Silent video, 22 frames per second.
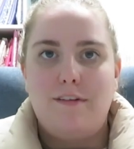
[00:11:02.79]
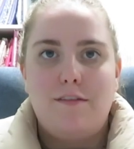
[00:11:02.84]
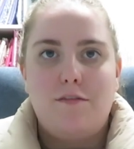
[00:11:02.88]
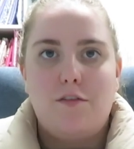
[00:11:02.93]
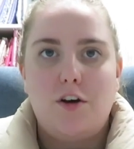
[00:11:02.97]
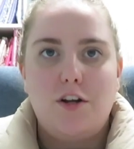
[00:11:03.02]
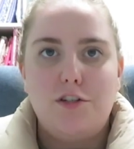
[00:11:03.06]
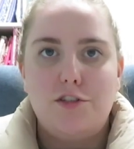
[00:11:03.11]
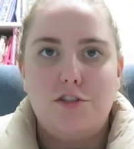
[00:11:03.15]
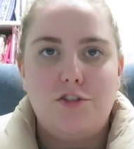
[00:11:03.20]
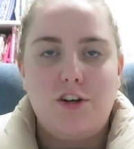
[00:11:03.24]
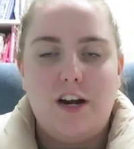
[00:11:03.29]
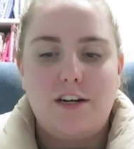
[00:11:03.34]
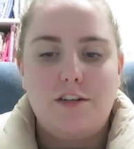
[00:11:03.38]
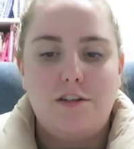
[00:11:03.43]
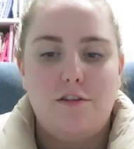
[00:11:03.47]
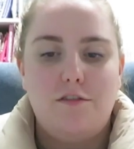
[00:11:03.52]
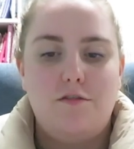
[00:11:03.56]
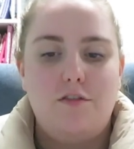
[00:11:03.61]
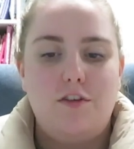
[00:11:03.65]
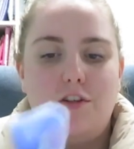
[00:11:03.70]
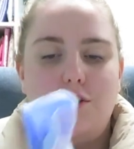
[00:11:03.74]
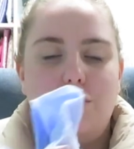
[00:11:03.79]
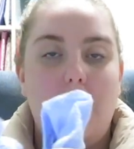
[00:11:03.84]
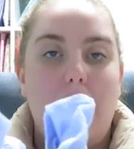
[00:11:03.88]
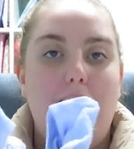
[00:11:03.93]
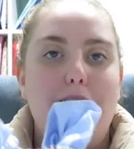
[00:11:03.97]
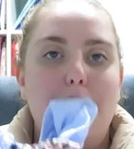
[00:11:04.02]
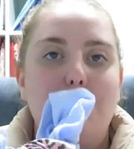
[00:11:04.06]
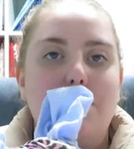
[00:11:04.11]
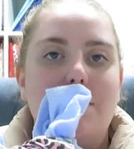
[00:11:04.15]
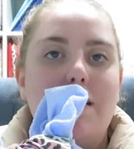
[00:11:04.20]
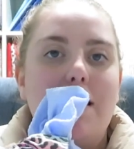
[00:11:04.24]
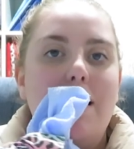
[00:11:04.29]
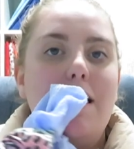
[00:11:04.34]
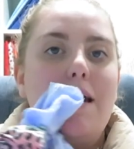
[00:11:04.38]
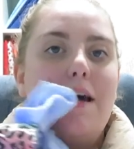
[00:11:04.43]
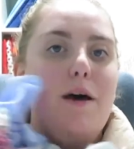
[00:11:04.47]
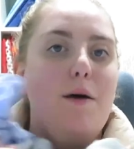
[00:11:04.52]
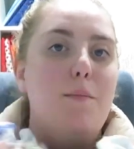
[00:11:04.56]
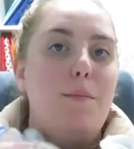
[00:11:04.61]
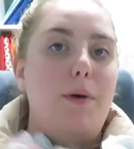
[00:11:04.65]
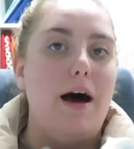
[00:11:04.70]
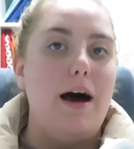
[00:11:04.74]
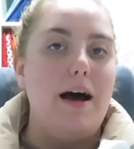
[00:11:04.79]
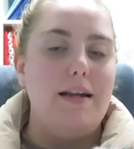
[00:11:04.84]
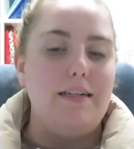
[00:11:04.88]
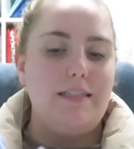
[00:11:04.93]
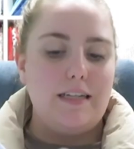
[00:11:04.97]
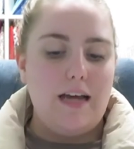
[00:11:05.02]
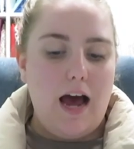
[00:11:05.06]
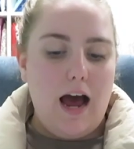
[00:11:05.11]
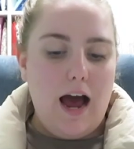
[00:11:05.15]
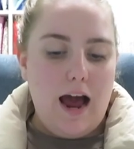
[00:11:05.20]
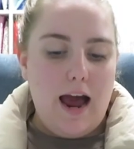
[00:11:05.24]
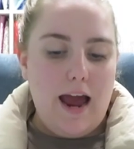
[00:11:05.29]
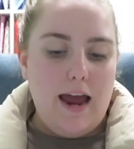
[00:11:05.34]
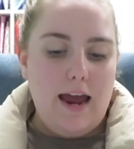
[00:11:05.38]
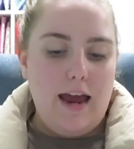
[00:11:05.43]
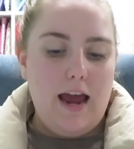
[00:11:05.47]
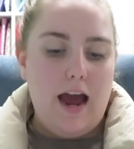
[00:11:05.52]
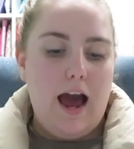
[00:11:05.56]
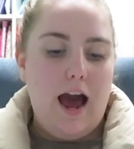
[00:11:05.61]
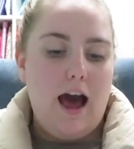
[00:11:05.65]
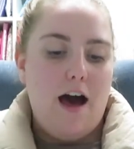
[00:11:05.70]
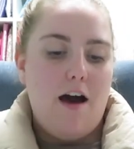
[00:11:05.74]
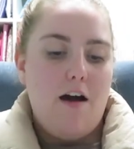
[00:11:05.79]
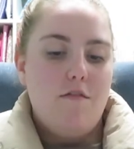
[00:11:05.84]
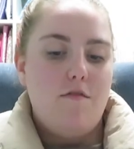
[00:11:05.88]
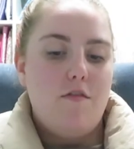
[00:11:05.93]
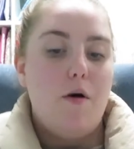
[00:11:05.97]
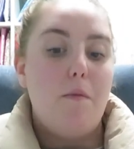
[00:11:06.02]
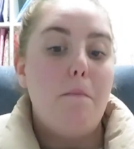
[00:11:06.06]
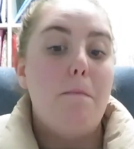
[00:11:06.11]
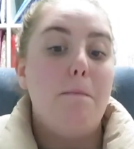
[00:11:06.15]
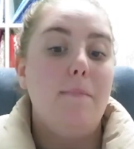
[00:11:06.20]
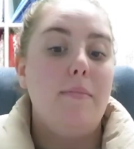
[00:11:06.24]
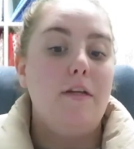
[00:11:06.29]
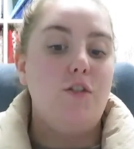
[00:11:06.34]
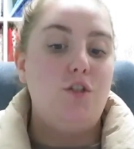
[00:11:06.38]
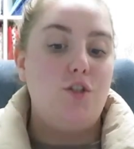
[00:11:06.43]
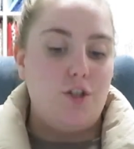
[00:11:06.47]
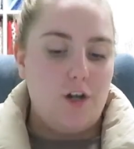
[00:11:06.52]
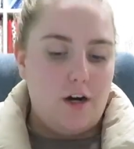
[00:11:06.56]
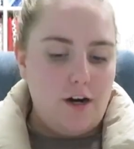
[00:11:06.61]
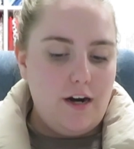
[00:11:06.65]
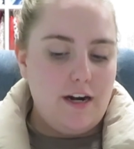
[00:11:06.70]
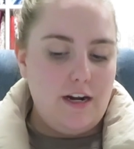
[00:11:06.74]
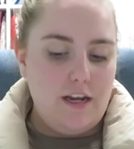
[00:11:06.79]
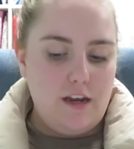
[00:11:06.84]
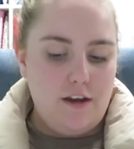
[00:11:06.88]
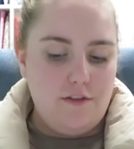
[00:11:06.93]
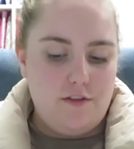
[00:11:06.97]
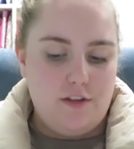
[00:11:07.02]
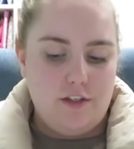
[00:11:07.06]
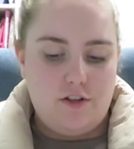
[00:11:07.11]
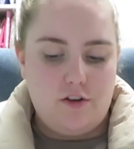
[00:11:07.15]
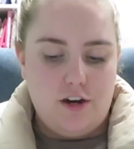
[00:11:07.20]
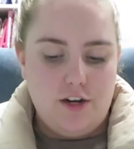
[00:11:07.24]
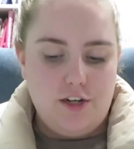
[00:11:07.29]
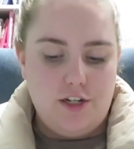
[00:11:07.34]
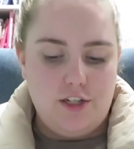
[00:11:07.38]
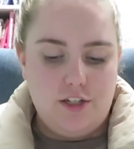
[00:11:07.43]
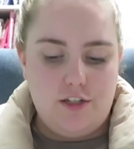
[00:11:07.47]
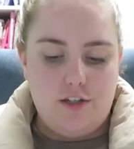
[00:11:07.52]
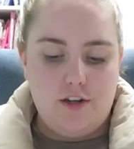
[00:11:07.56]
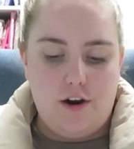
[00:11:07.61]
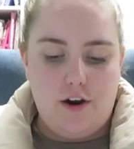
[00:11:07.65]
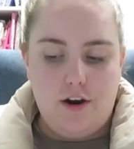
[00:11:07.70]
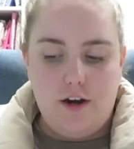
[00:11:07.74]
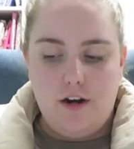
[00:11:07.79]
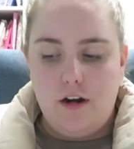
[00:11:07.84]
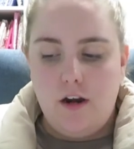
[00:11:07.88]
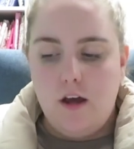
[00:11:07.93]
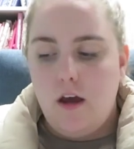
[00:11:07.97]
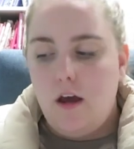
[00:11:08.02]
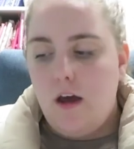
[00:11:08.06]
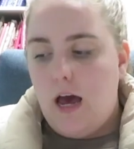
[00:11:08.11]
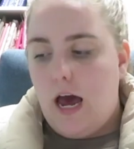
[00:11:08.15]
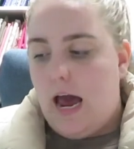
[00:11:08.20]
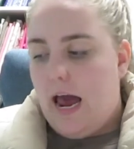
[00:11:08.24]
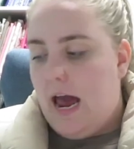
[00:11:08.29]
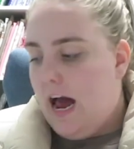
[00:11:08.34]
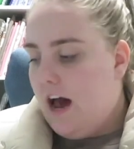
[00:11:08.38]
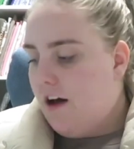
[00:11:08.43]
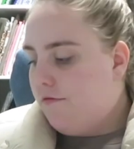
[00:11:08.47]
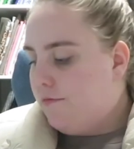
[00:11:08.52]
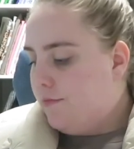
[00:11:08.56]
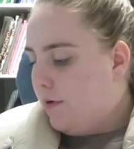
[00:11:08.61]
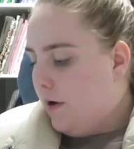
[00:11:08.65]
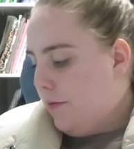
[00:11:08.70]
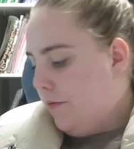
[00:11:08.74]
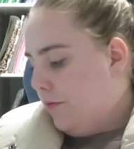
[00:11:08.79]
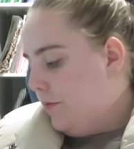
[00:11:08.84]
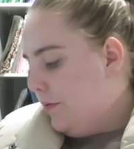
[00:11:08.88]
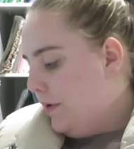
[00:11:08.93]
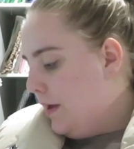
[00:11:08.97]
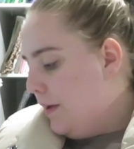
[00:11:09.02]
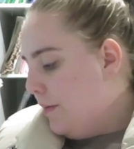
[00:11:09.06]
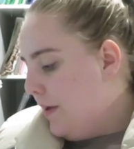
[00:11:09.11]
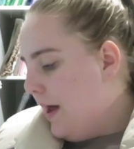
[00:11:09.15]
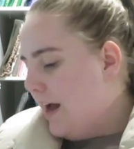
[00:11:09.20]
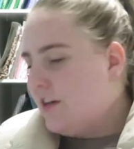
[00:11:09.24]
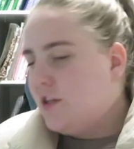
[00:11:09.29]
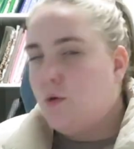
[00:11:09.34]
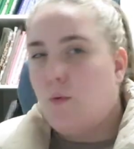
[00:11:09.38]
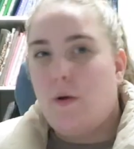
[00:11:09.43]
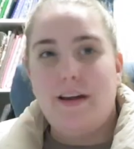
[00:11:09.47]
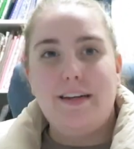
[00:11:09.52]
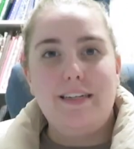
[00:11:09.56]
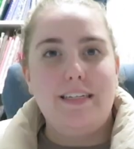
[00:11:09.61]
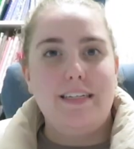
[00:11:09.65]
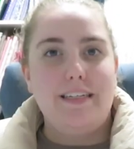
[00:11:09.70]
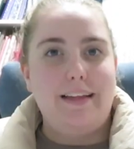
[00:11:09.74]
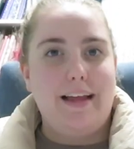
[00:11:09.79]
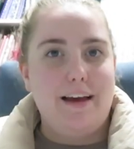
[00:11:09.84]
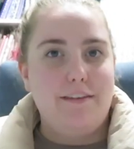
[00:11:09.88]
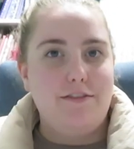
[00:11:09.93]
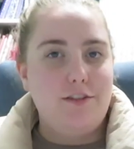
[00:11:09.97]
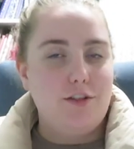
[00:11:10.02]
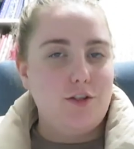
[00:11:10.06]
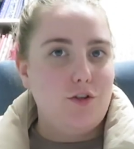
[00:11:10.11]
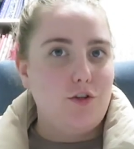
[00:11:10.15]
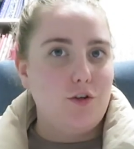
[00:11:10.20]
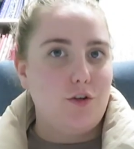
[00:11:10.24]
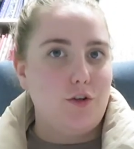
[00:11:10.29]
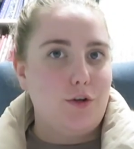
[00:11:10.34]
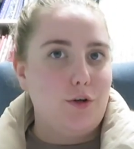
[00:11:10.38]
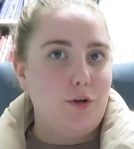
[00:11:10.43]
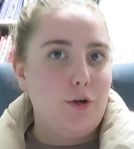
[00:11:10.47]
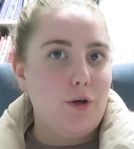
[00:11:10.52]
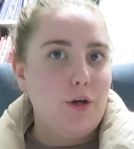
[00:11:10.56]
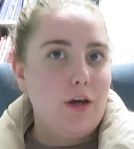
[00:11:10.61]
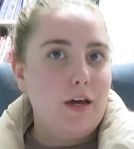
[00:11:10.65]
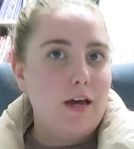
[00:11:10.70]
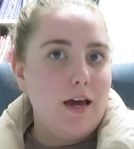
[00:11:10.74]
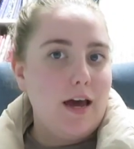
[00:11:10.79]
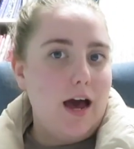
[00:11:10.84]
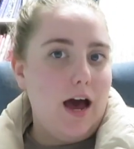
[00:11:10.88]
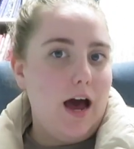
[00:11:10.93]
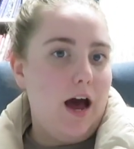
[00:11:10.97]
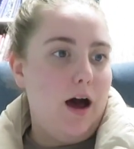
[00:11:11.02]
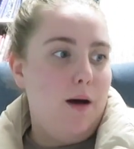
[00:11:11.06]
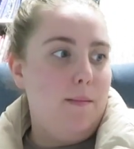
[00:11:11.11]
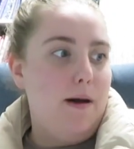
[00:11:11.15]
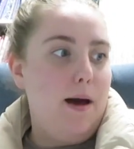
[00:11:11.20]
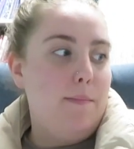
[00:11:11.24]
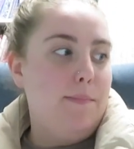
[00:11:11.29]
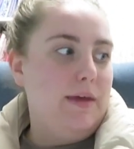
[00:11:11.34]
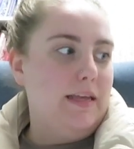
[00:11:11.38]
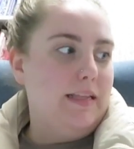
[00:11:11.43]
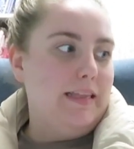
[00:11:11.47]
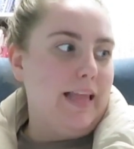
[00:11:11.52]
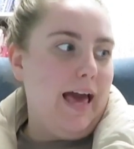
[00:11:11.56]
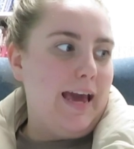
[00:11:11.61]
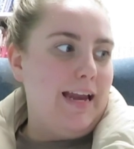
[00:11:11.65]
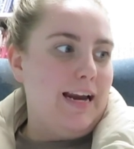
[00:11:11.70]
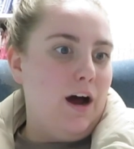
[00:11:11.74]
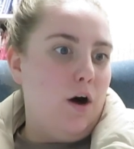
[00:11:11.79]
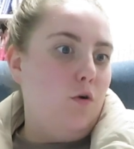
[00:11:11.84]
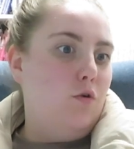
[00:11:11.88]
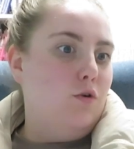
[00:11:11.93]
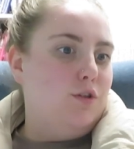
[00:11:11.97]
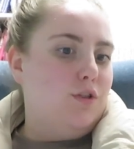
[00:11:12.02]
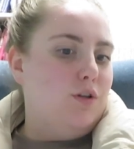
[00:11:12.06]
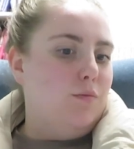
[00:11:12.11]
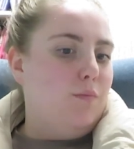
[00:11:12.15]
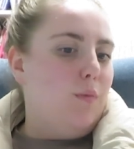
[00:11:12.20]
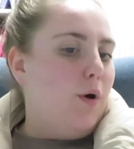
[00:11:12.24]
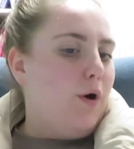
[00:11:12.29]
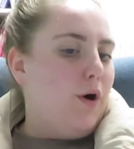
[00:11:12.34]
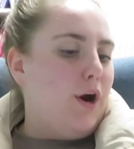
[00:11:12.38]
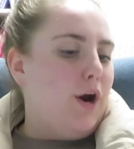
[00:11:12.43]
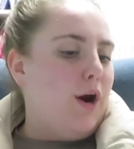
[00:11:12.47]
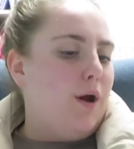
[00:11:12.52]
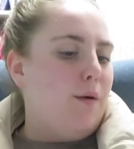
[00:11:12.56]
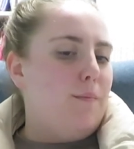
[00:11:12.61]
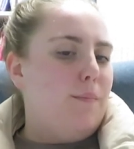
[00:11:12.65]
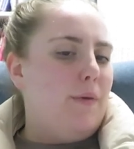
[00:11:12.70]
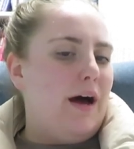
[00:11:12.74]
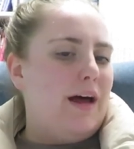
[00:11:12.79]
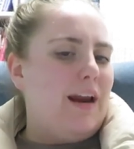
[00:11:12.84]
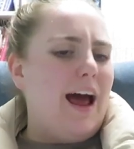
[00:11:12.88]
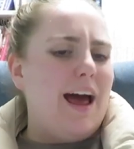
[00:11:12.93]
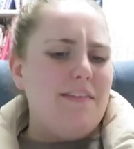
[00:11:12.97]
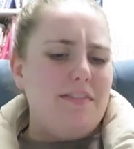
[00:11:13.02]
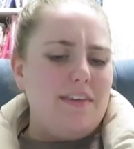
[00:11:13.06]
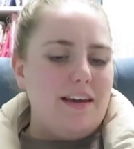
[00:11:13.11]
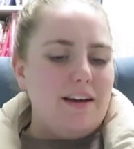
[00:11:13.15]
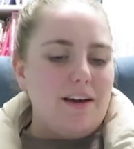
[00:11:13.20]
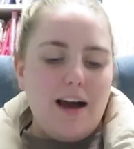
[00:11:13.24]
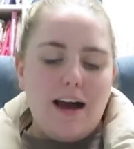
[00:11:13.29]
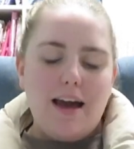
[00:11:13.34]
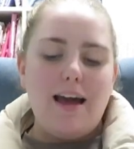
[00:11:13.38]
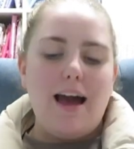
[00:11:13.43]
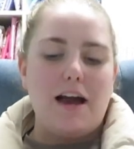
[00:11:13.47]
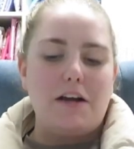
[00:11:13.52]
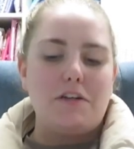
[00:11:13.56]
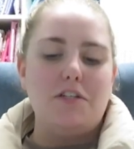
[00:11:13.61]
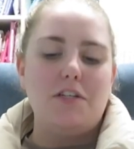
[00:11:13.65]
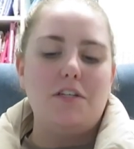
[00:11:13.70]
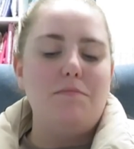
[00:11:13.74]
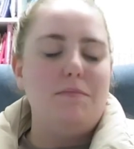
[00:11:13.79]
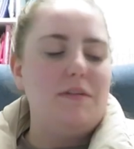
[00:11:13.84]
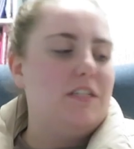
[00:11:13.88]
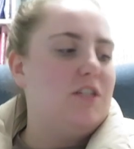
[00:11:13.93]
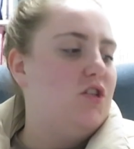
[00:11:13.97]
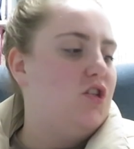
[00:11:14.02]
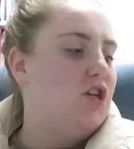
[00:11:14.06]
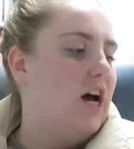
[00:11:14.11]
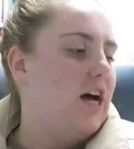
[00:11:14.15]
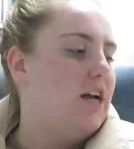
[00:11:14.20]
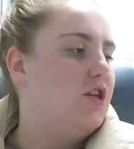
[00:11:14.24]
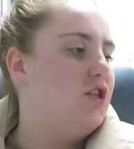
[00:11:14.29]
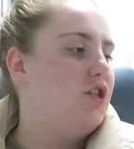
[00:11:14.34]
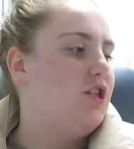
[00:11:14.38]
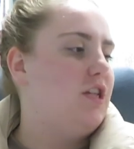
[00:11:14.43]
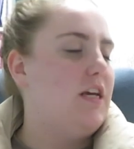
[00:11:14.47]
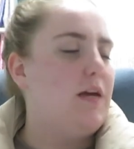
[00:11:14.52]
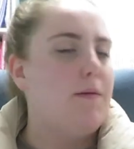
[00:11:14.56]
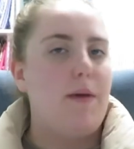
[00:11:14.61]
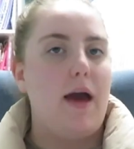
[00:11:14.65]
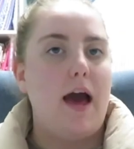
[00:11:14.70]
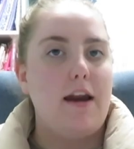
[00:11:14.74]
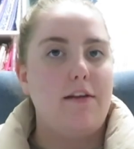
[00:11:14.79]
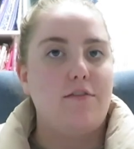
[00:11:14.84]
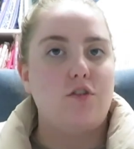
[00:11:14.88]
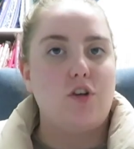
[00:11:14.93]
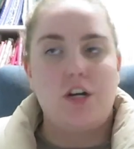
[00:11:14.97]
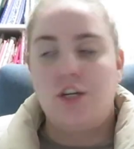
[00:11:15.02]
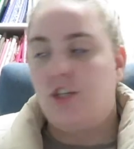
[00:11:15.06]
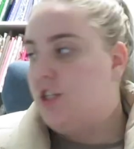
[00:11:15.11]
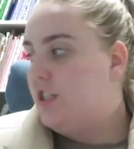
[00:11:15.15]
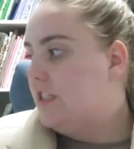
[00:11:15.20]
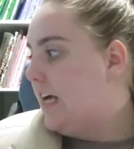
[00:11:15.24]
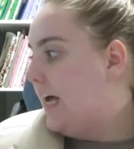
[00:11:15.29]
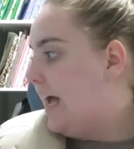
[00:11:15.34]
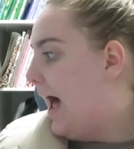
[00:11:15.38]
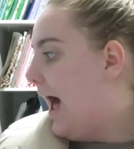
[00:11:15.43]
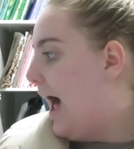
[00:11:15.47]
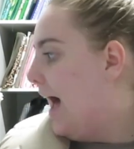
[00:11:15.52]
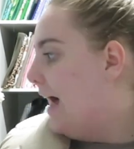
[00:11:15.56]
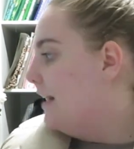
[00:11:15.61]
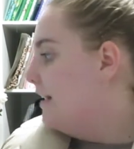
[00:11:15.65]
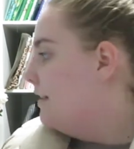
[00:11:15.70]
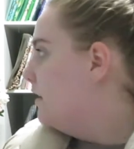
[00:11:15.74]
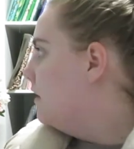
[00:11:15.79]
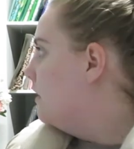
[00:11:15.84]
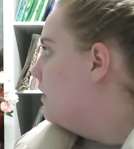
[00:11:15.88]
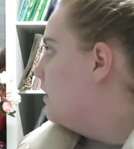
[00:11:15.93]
I've got distracted a few times, but I have majority of the scrunchies sewn. I have probably about 20 left to do a bit later or tomorrow, but I think I actually misjudged the amount of scrunchies I had.